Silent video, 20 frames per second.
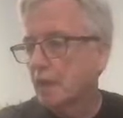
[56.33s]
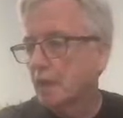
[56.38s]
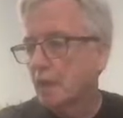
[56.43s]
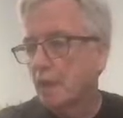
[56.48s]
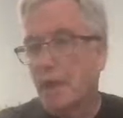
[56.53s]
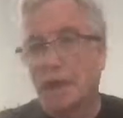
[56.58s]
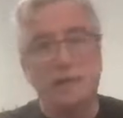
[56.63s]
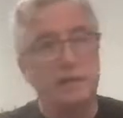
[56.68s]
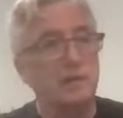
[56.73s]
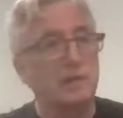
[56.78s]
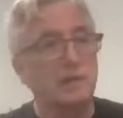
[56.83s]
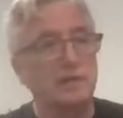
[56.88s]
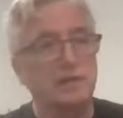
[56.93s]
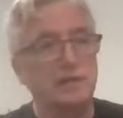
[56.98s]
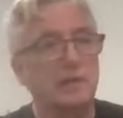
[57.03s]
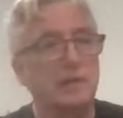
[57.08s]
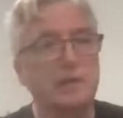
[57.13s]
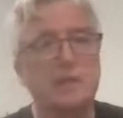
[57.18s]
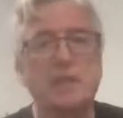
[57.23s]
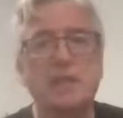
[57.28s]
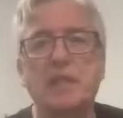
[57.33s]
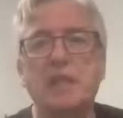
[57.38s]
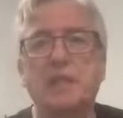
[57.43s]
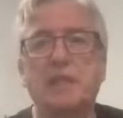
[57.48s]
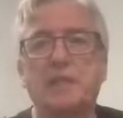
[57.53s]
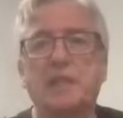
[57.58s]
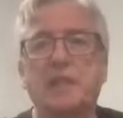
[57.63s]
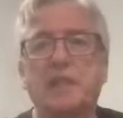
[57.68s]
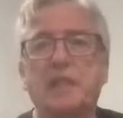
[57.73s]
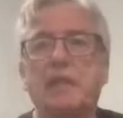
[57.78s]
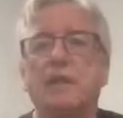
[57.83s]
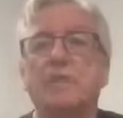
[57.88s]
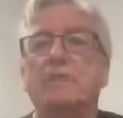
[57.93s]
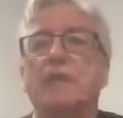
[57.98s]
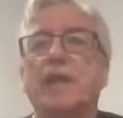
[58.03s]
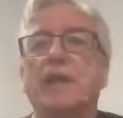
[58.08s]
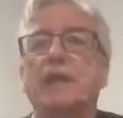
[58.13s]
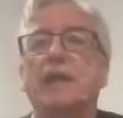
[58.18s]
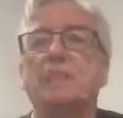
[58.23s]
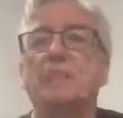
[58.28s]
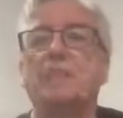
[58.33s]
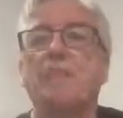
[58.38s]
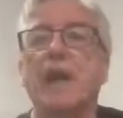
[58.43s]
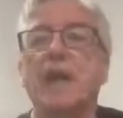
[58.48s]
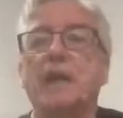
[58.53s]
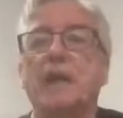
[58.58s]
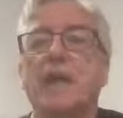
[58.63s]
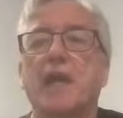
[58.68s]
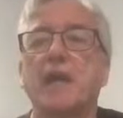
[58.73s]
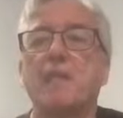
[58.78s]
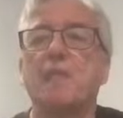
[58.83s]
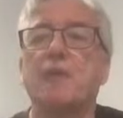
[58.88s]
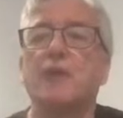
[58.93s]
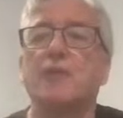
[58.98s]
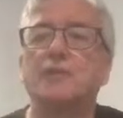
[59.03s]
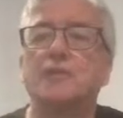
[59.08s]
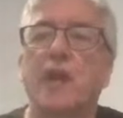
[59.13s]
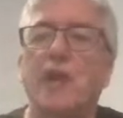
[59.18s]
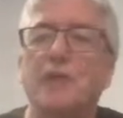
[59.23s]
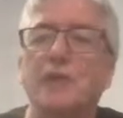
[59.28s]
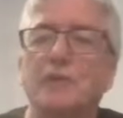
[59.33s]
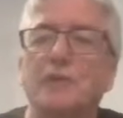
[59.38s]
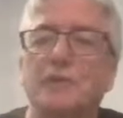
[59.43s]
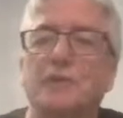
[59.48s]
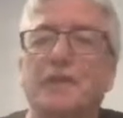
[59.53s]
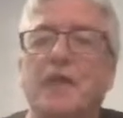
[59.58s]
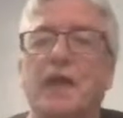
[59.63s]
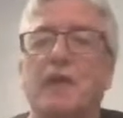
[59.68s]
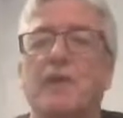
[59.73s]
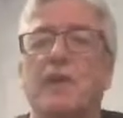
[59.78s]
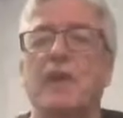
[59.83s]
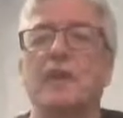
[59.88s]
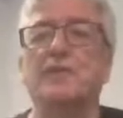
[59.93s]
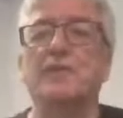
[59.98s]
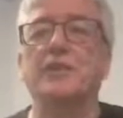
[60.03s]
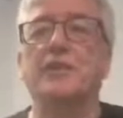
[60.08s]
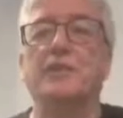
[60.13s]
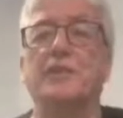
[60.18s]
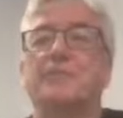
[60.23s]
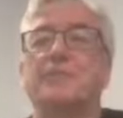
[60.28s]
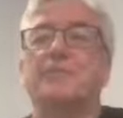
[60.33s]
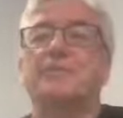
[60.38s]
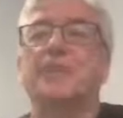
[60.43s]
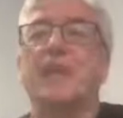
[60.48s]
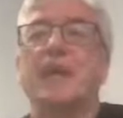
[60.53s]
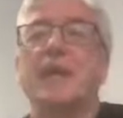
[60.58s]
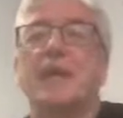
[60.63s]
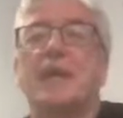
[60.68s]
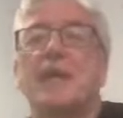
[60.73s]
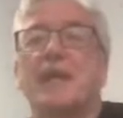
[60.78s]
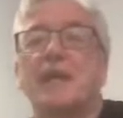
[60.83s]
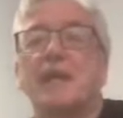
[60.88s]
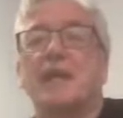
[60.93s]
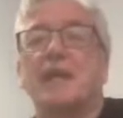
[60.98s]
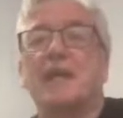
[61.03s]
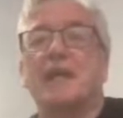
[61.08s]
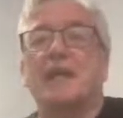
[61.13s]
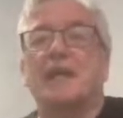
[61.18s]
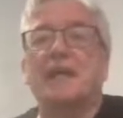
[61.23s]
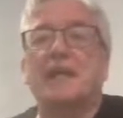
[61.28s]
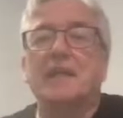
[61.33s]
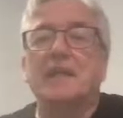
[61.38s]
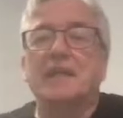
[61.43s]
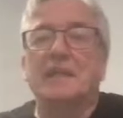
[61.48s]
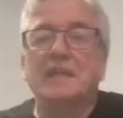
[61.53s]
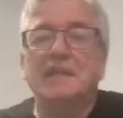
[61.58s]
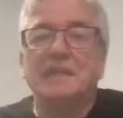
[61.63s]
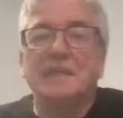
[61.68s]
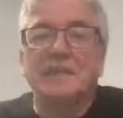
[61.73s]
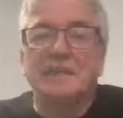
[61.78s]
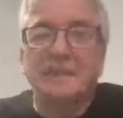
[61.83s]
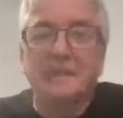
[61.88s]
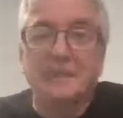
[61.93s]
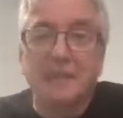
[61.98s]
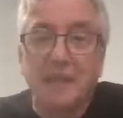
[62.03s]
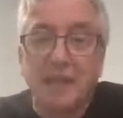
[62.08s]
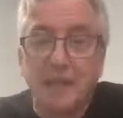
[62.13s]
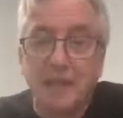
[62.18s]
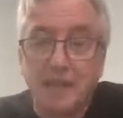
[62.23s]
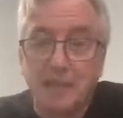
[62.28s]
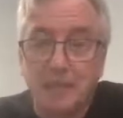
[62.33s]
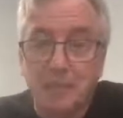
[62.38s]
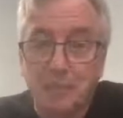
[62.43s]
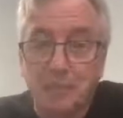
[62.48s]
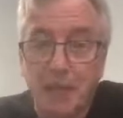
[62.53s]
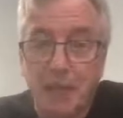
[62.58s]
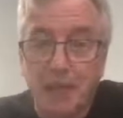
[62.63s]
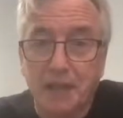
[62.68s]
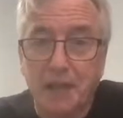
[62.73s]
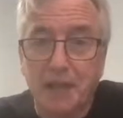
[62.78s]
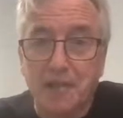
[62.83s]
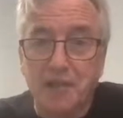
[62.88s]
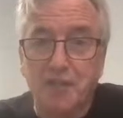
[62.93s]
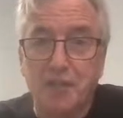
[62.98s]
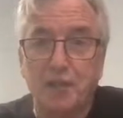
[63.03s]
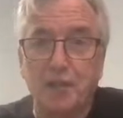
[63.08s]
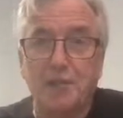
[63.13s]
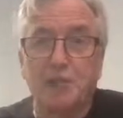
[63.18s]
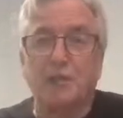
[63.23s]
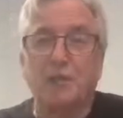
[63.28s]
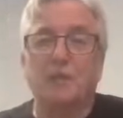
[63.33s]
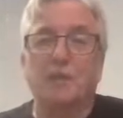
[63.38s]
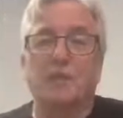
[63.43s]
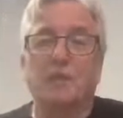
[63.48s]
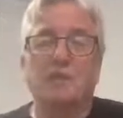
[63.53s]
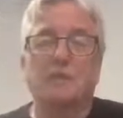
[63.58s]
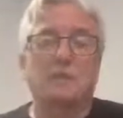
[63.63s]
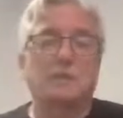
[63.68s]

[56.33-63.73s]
and immediately ran Mark Hemmel down. How are you? Yeah, Mark, I saw your